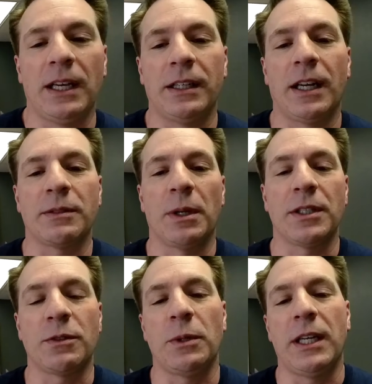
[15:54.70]
updated as
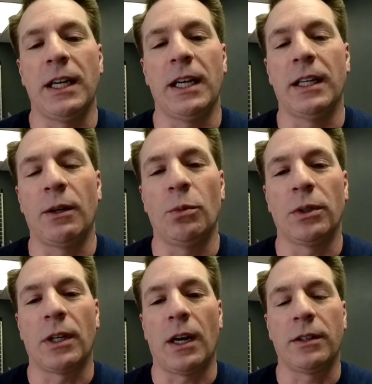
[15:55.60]
much as we can.
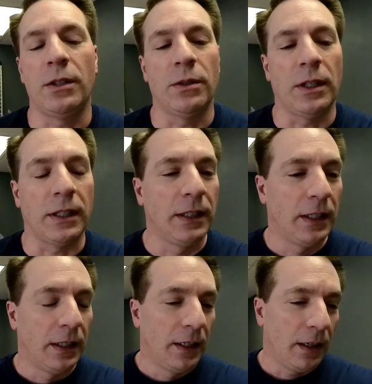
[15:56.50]
And we'll talk to
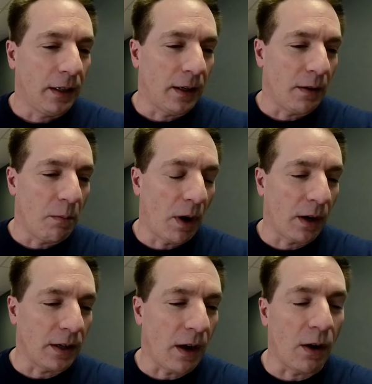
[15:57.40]

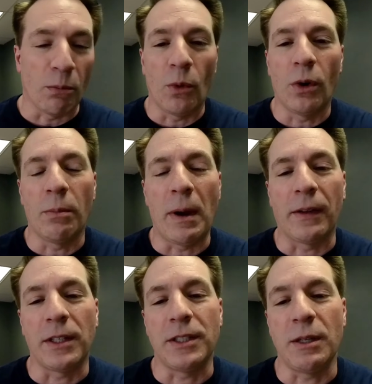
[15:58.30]
Mark and Aaron more
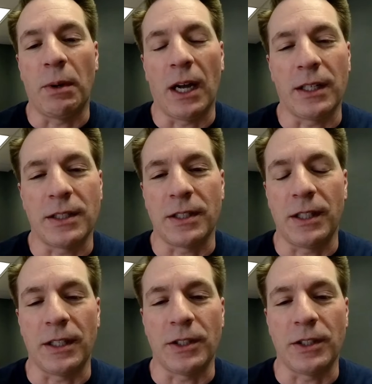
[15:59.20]
about these e-bikes as